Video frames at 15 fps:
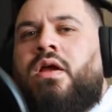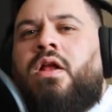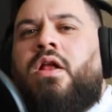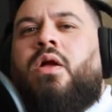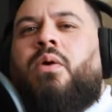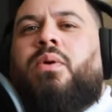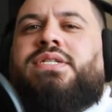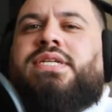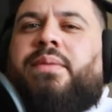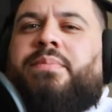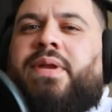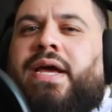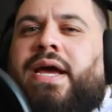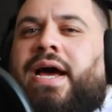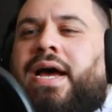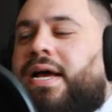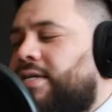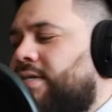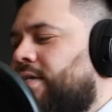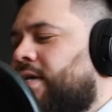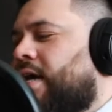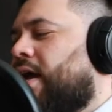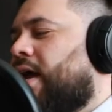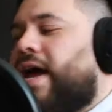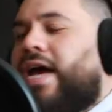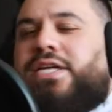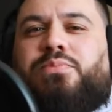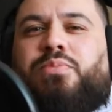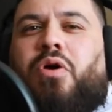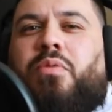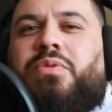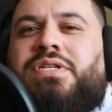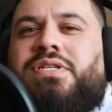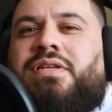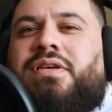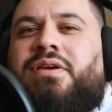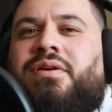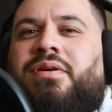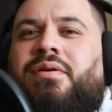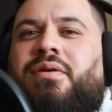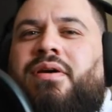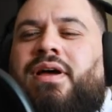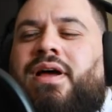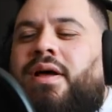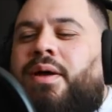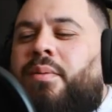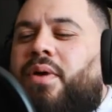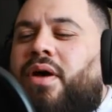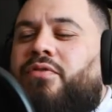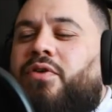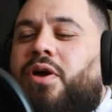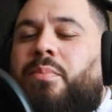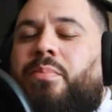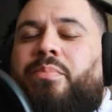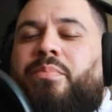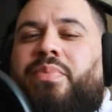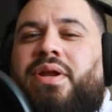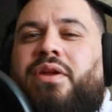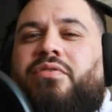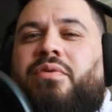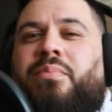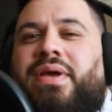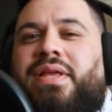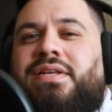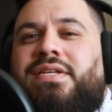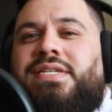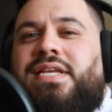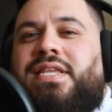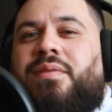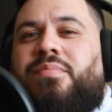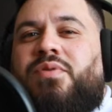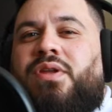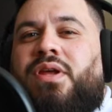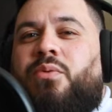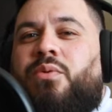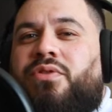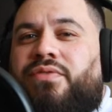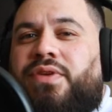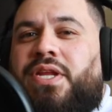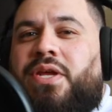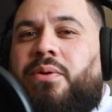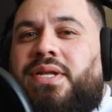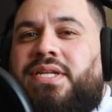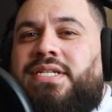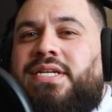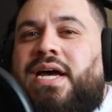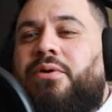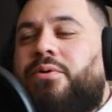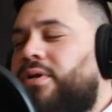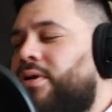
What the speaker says: What's happening, guys? As promised, I've got a bit of a better setup today with video and sound.